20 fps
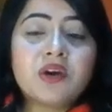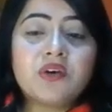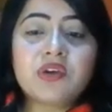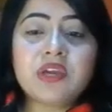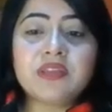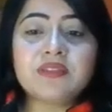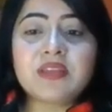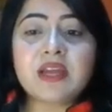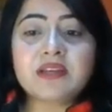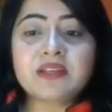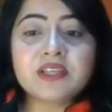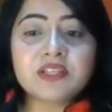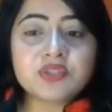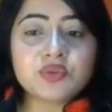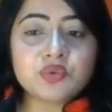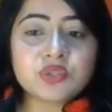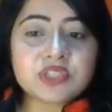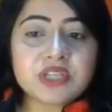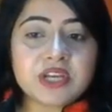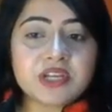Okay, in that case,
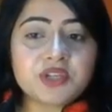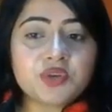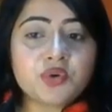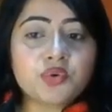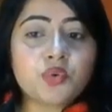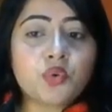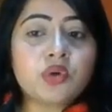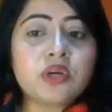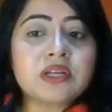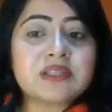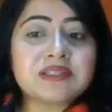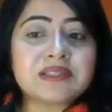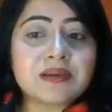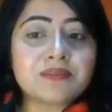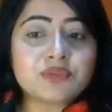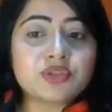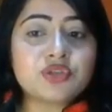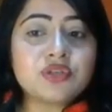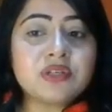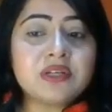you state your own
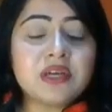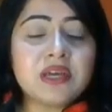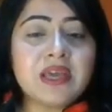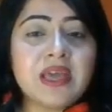assumption,